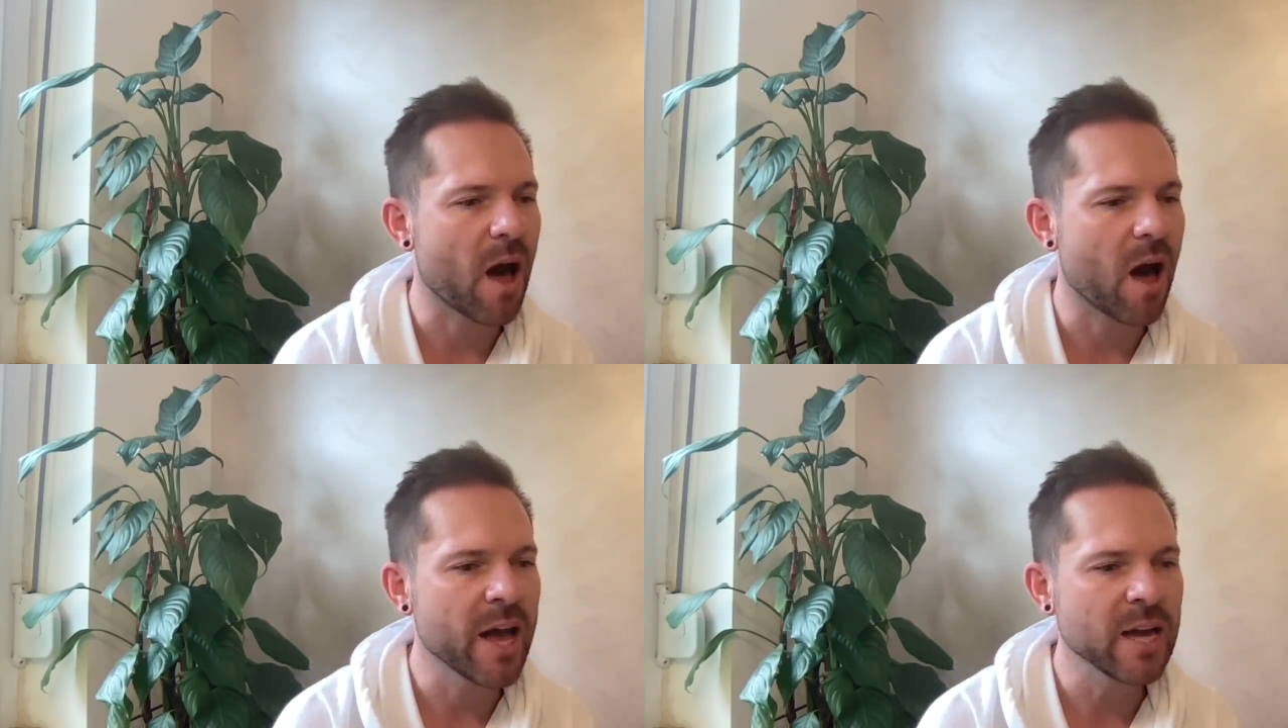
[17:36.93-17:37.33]

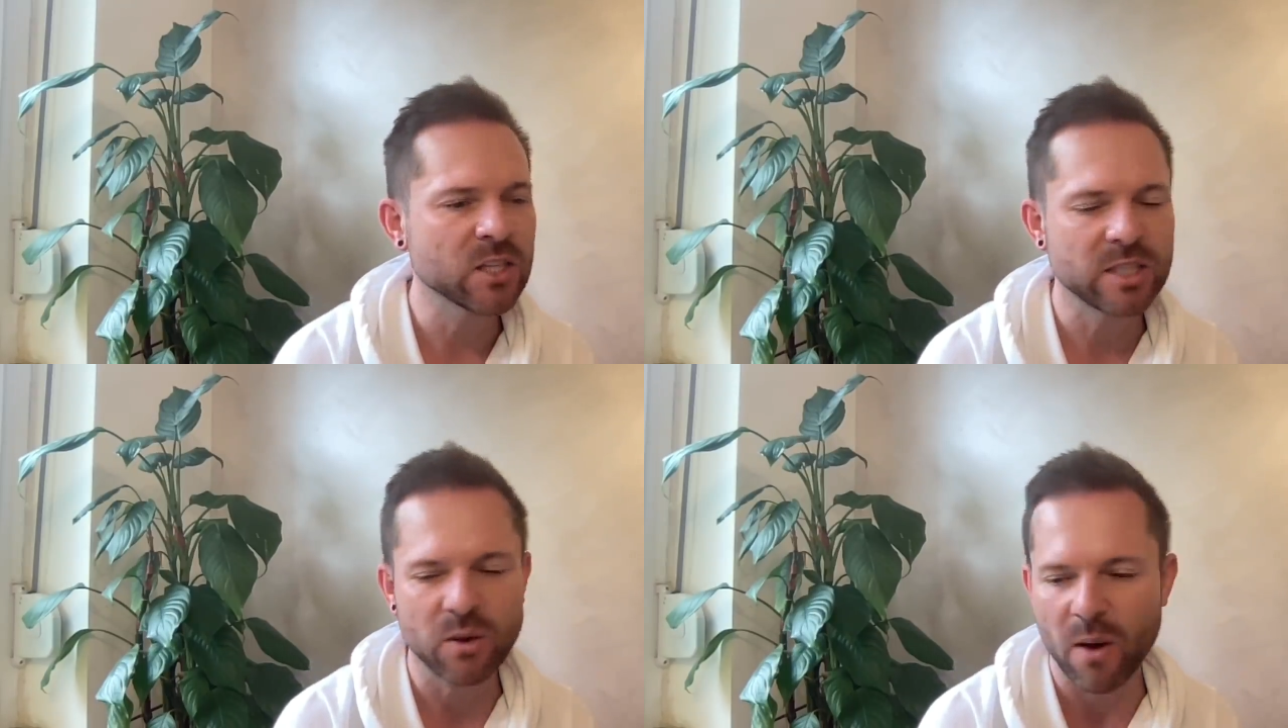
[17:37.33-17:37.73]
I
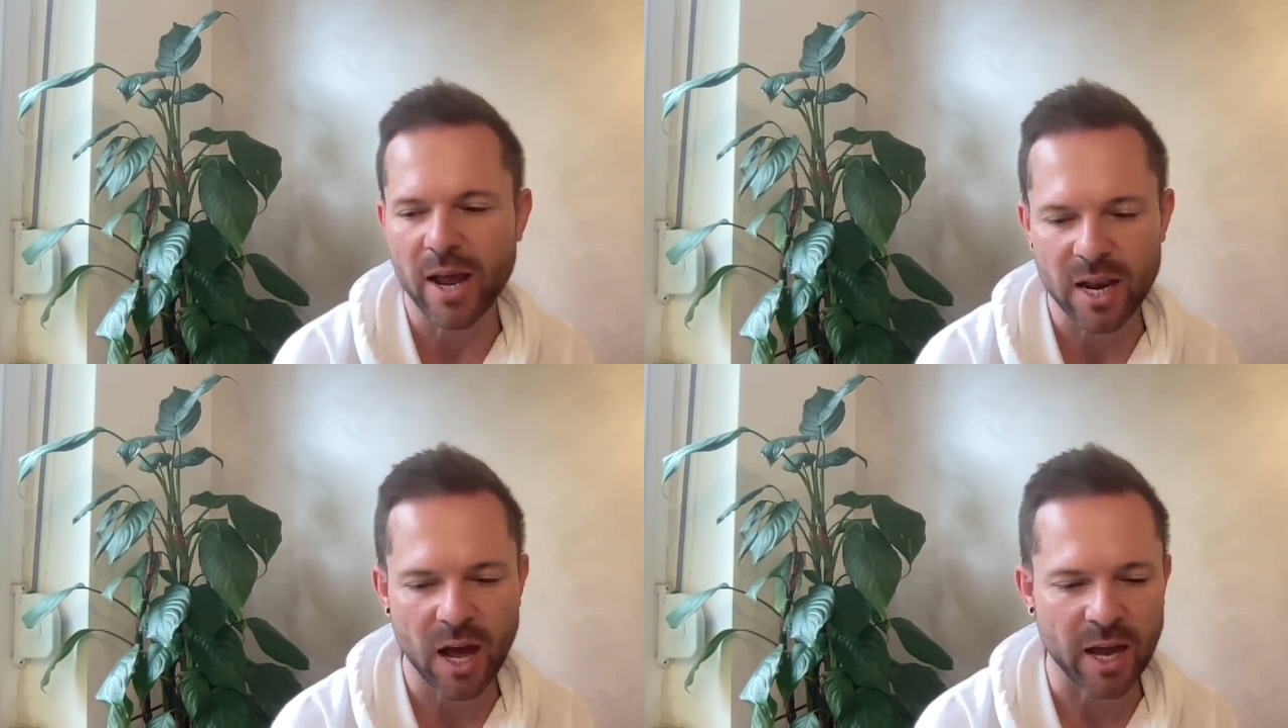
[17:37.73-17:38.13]
actually
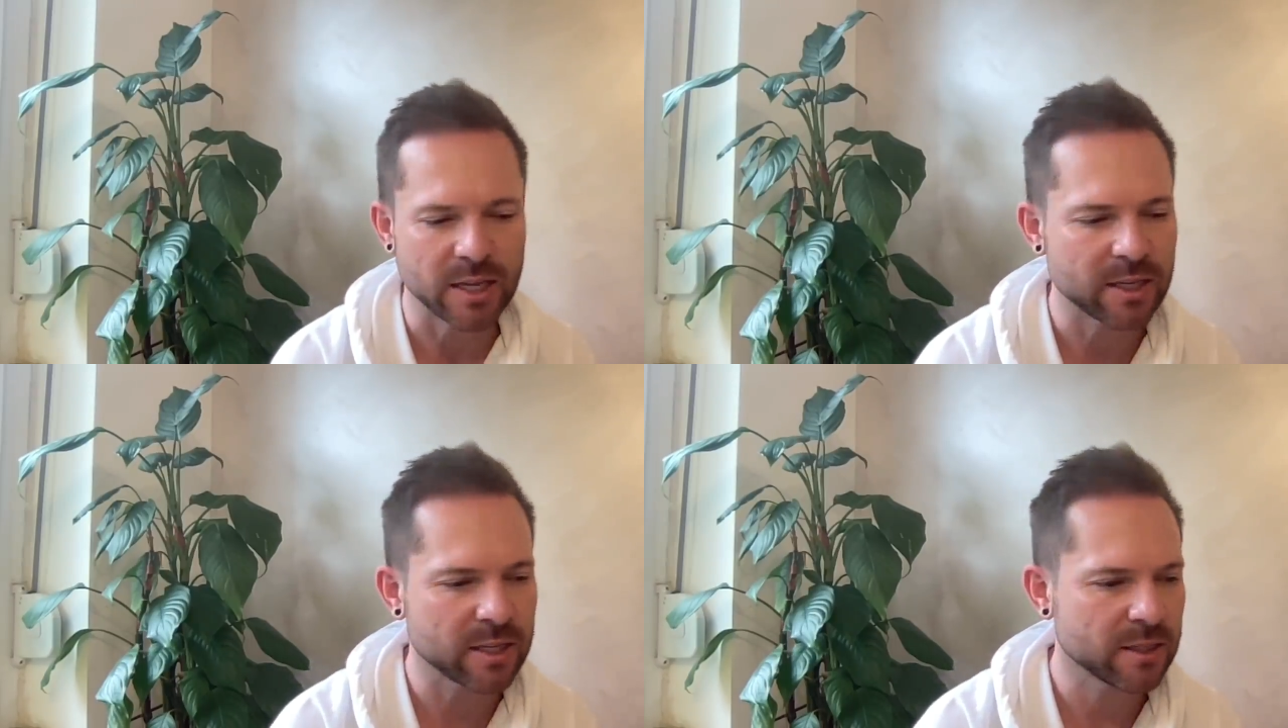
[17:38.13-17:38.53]
quite
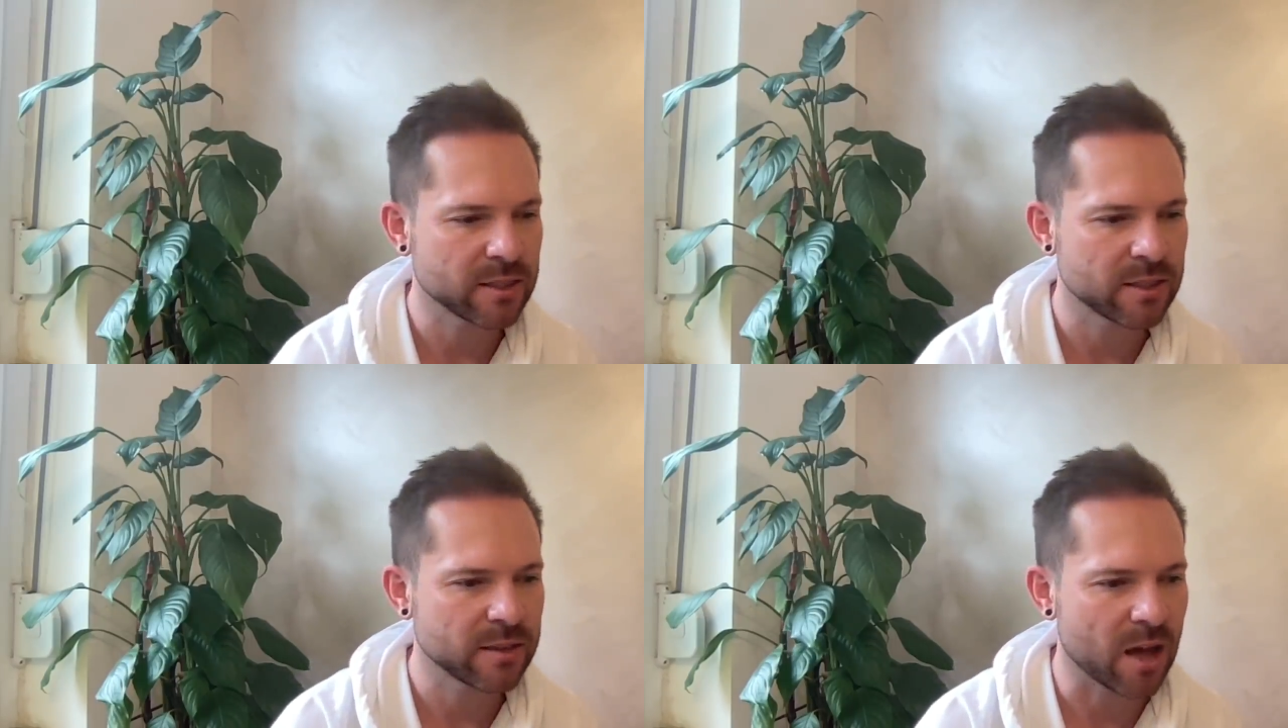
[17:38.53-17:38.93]
like
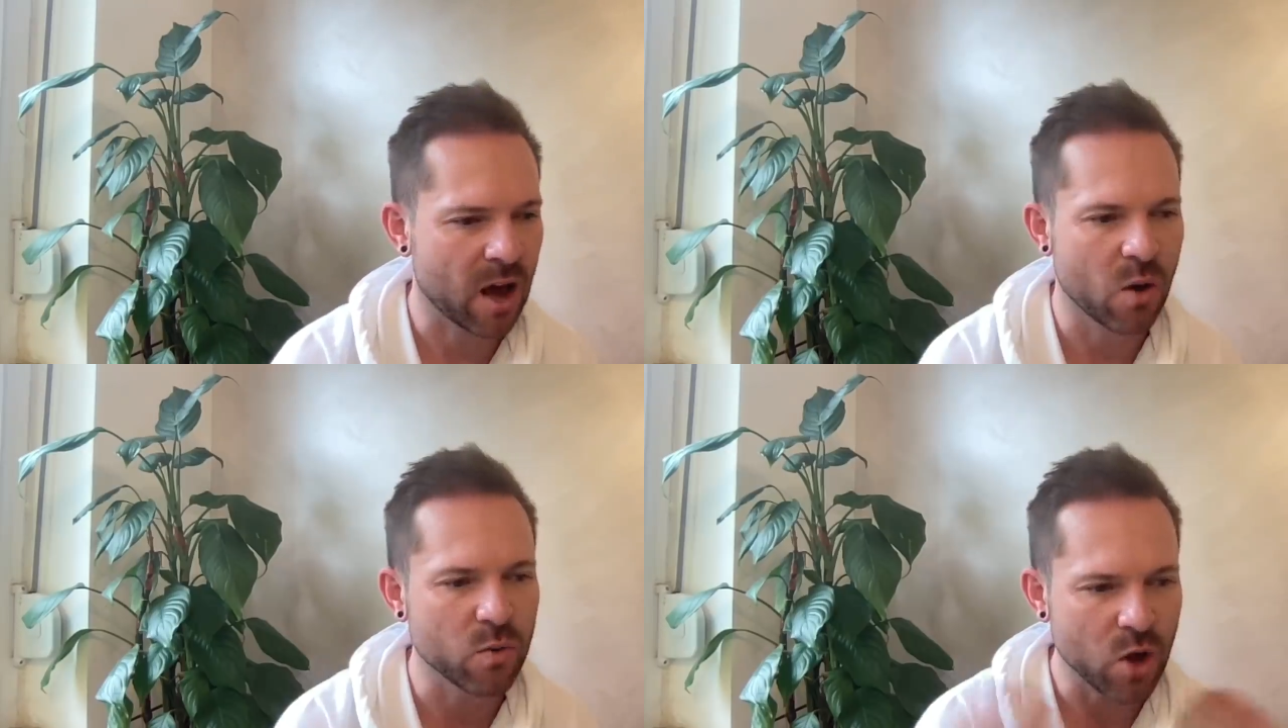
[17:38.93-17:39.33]
the
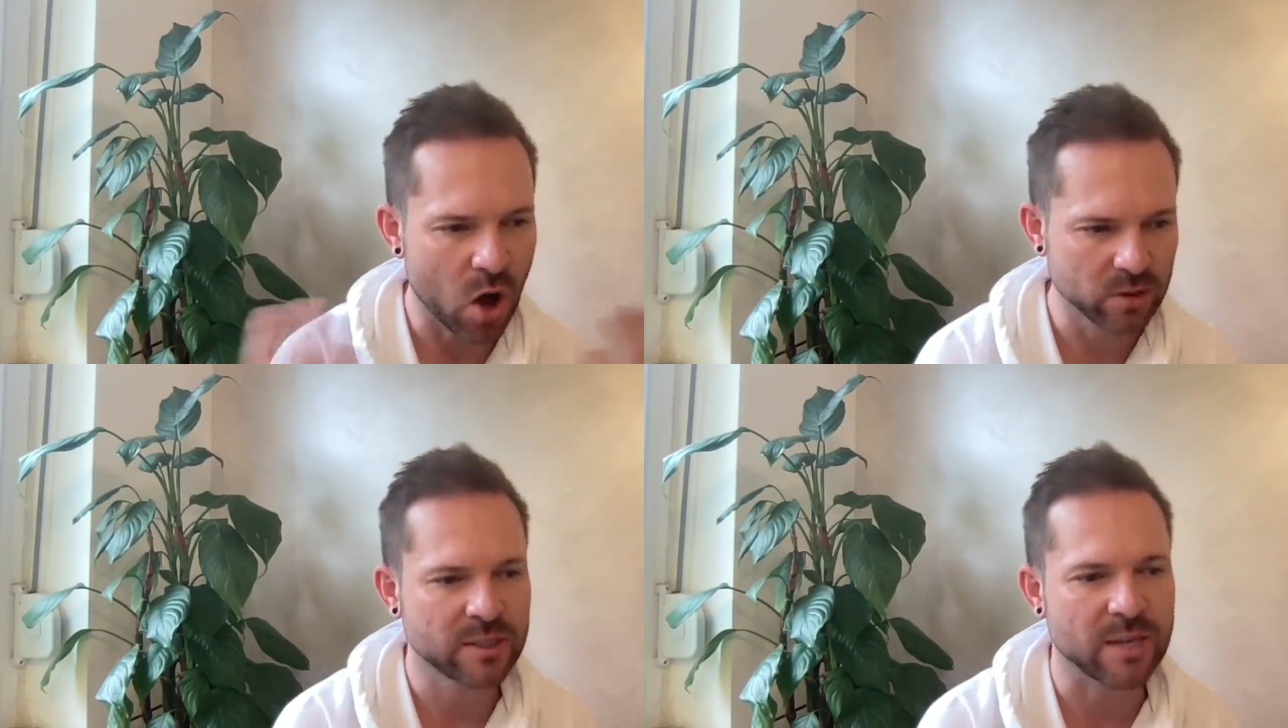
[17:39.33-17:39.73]
whole
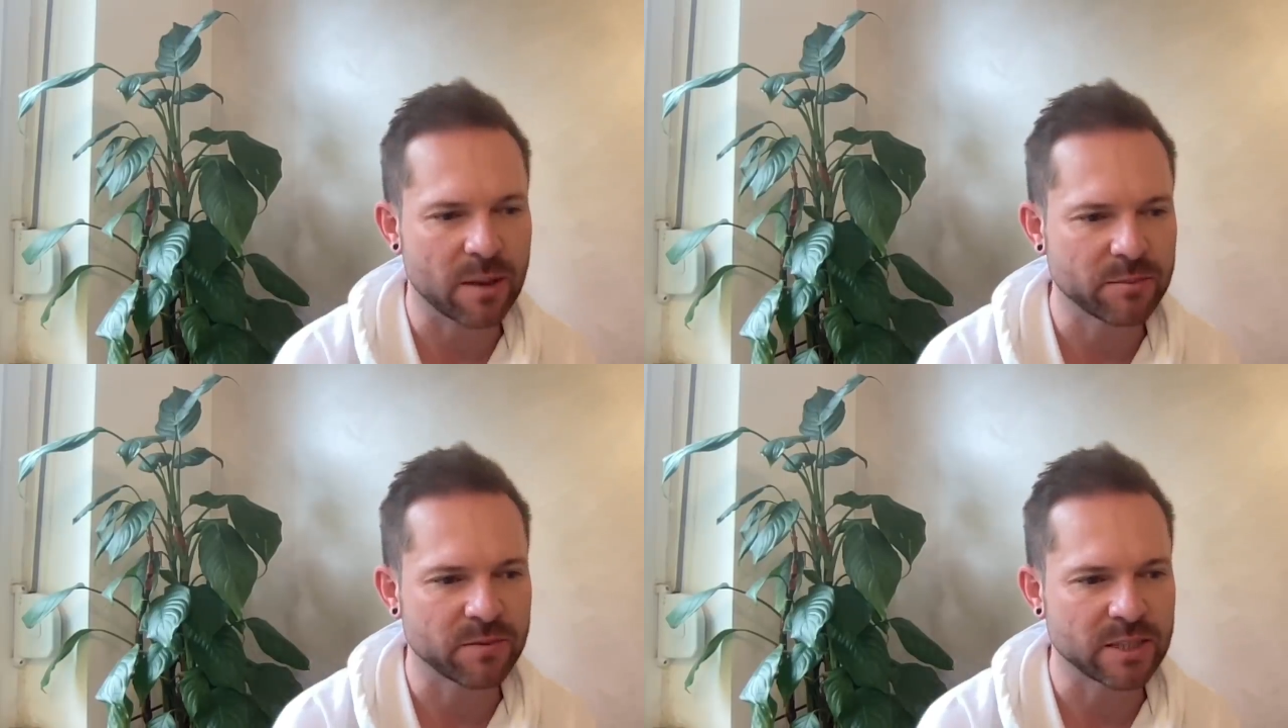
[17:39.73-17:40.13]

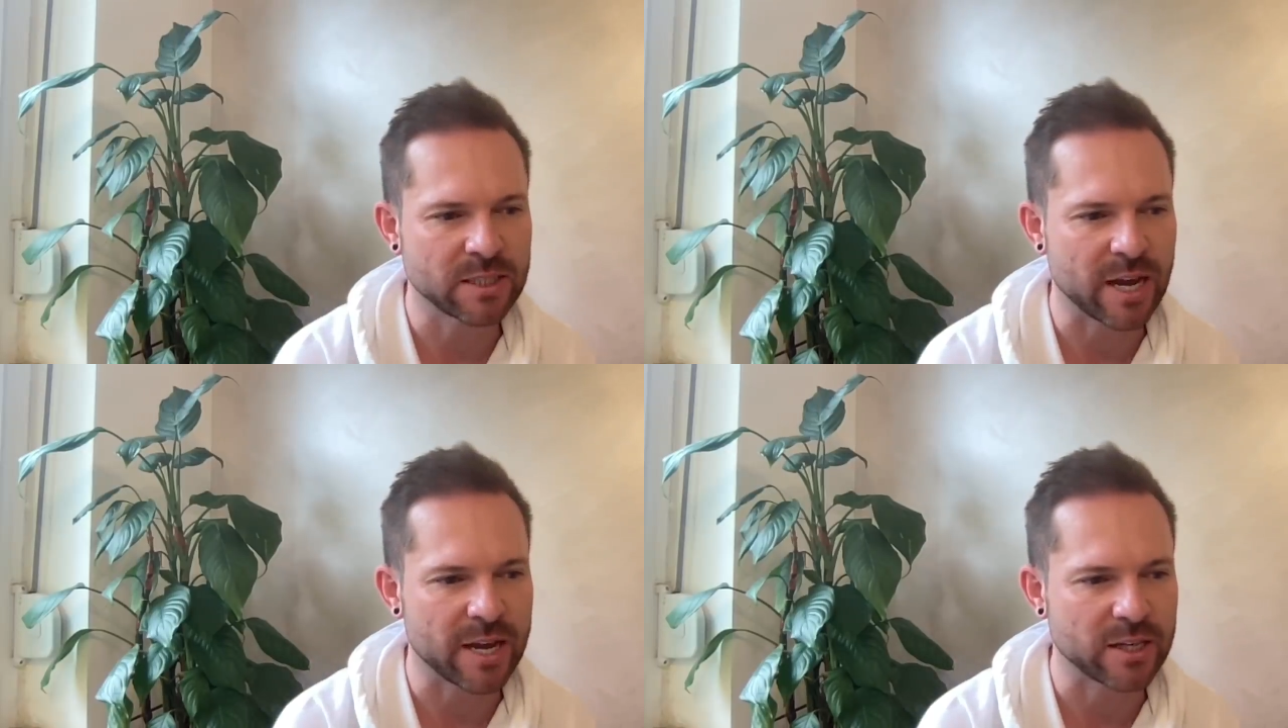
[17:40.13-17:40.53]
concept of the
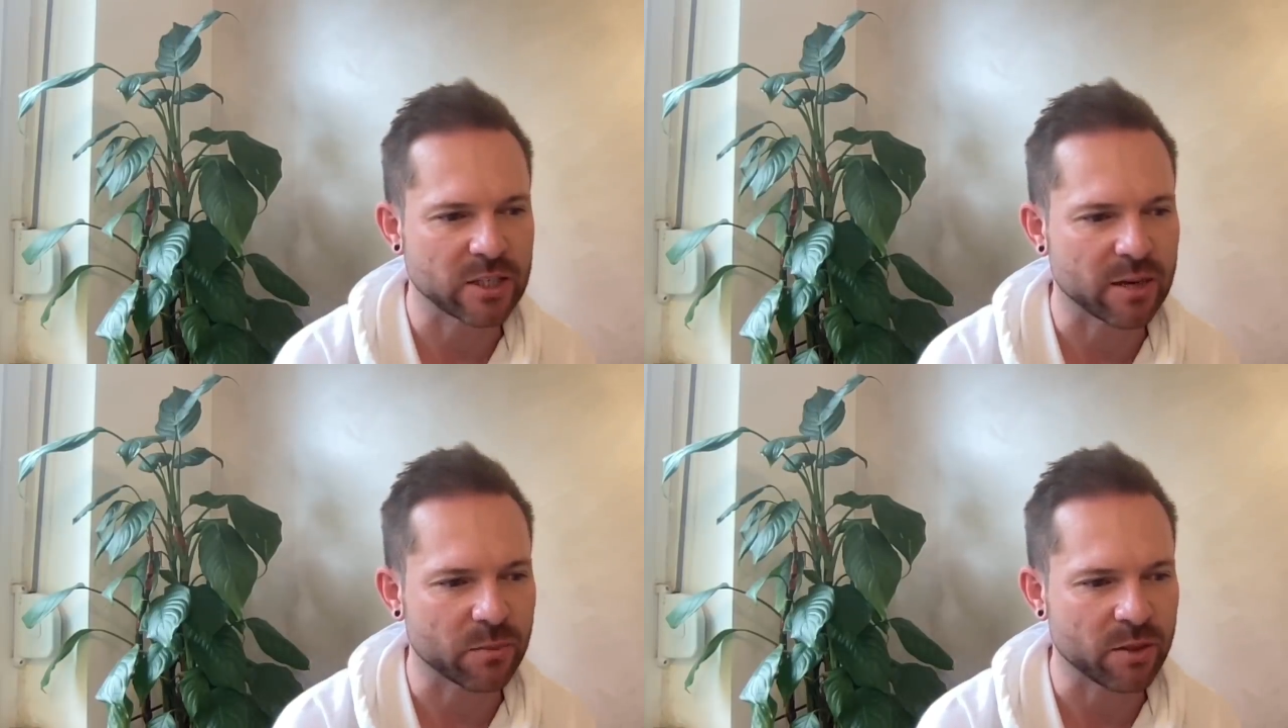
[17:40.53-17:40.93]
staging,